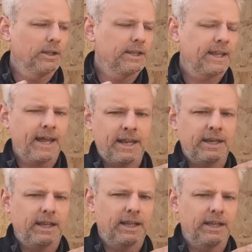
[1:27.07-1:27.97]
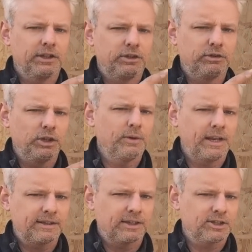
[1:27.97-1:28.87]
you can do
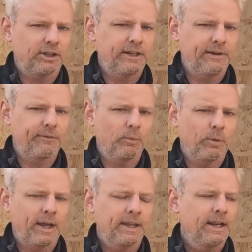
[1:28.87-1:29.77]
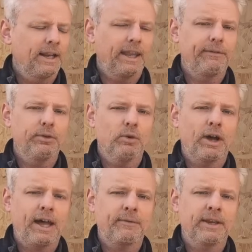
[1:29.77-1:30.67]
this a slightly different way. If you're
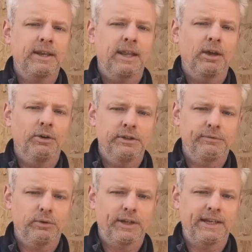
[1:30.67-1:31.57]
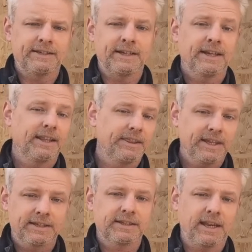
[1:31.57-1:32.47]
having underfloor heating,
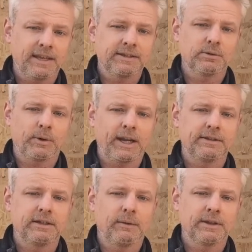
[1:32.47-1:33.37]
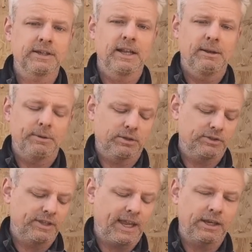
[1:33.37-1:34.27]
this is the way to do it,
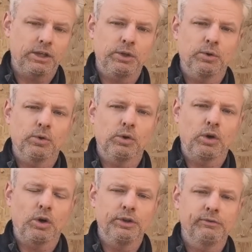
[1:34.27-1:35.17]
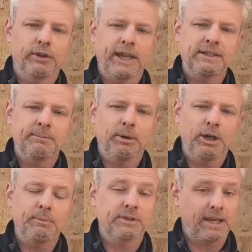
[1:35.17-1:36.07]
because then your underfloor heating
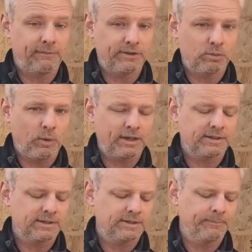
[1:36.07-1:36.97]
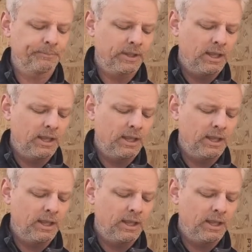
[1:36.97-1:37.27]
pipes, if it's a wet system,